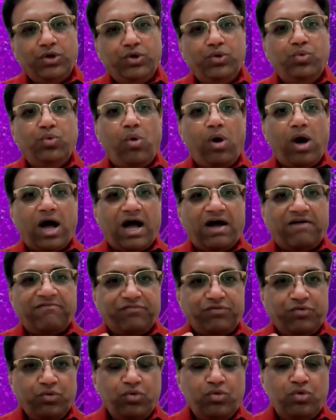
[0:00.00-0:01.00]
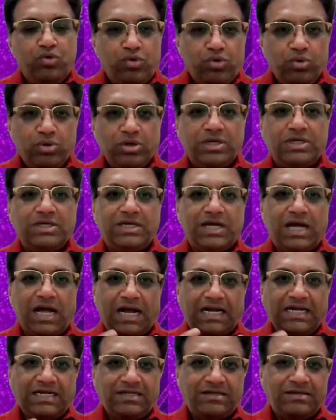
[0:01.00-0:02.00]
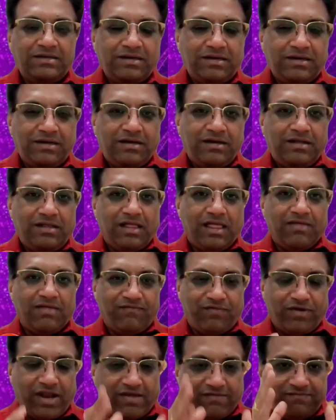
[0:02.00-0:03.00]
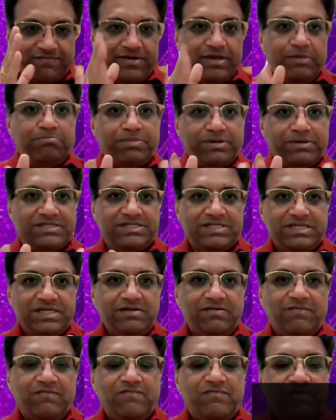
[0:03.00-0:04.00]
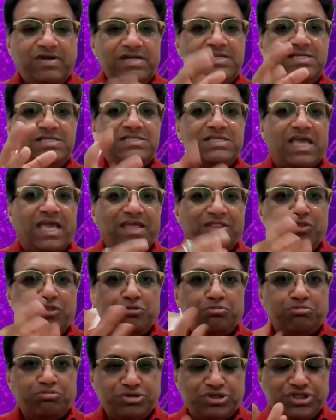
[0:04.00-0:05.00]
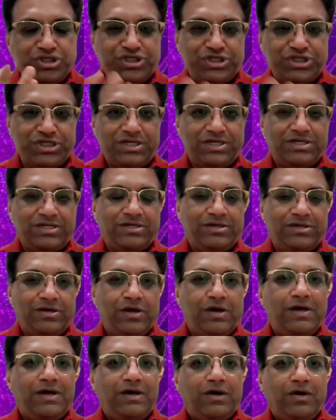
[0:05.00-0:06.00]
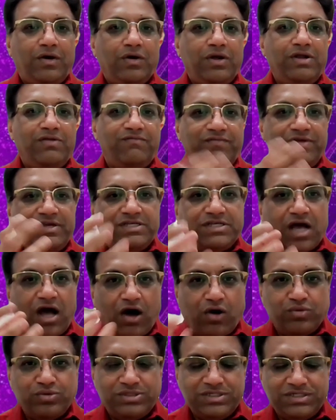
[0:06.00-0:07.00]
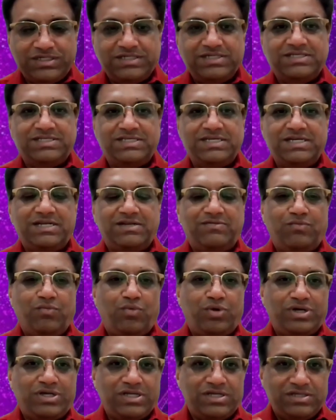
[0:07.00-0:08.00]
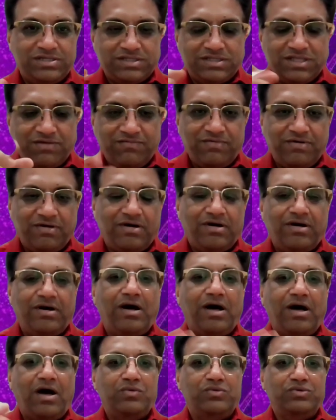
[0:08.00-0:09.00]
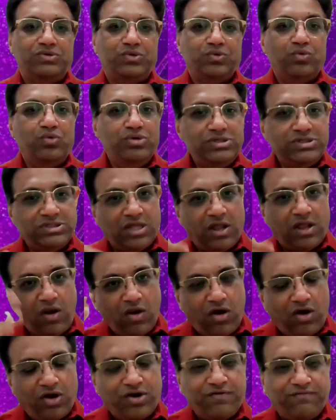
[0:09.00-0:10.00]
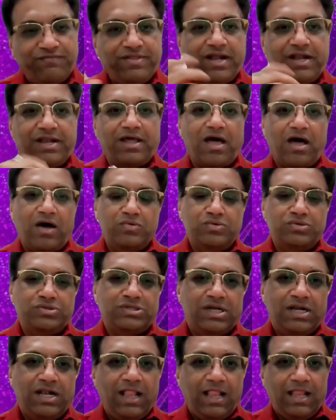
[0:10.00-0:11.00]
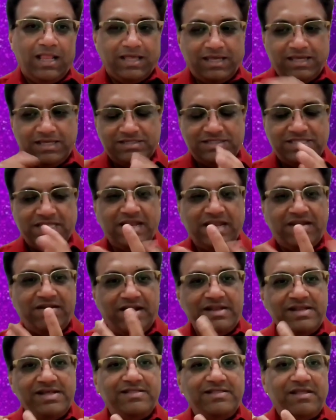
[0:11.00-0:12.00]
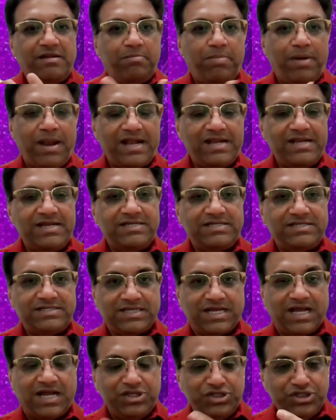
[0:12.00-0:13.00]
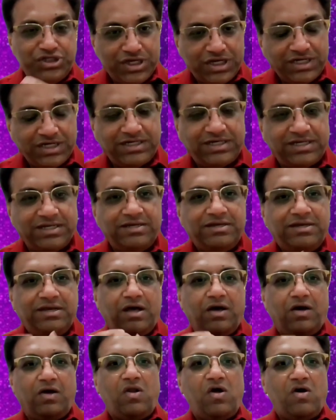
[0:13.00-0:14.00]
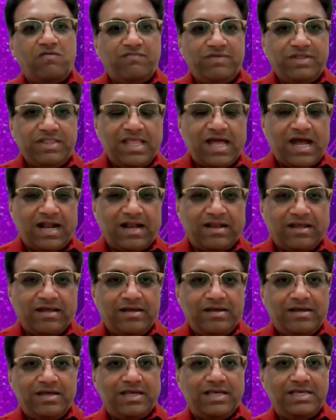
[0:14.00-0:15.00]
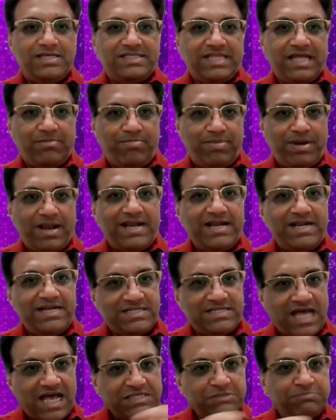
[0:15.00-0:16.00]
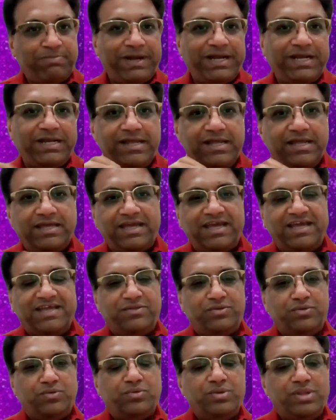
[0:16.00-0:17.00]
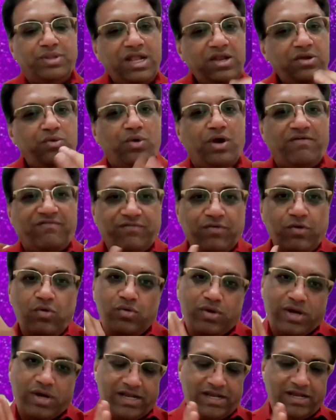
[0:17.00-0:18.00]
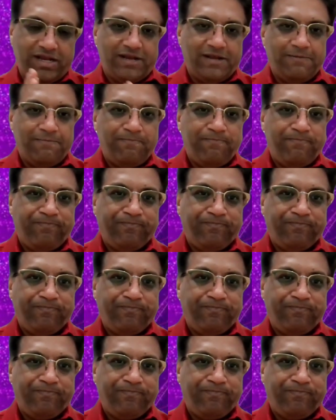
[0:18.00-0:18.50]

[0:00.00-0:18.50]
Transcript: you have to look at, for every person, where is Ketu positioned, in which house it is in, what is the house, who is the lord of that house, is there any other planets conjunct along with that, is there planets aspecting Ketu, then you have to look at it.